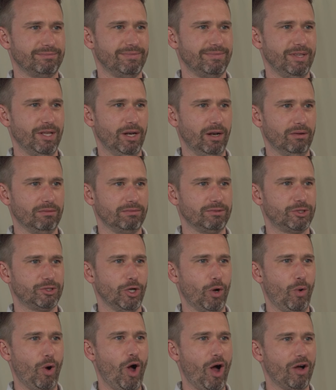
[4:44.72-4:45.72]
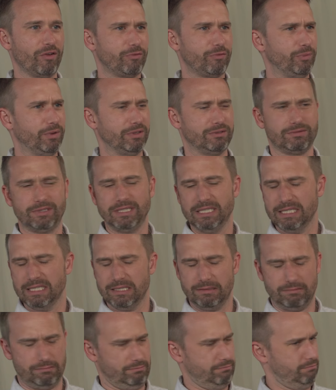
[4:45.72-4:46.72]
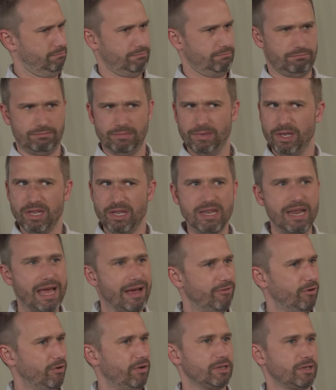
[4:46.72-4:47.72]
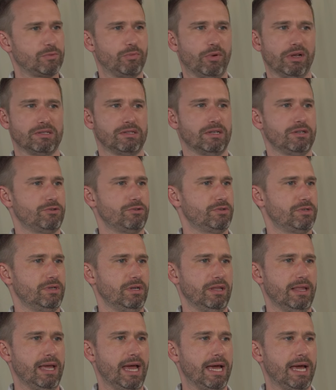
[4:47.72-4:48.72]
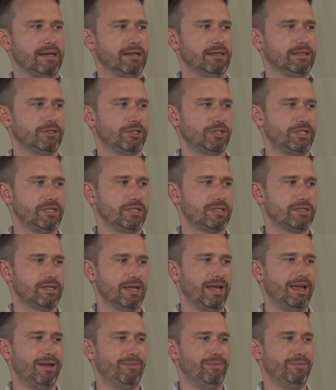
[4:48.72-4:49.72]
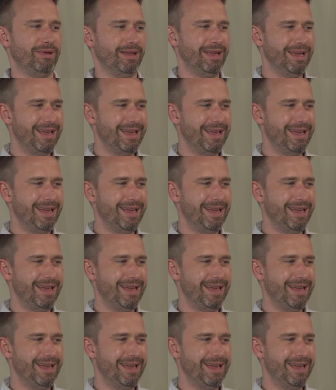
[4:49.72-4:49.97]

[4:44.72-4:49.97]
you know, show off, but he's never expressed interest in that. And she said,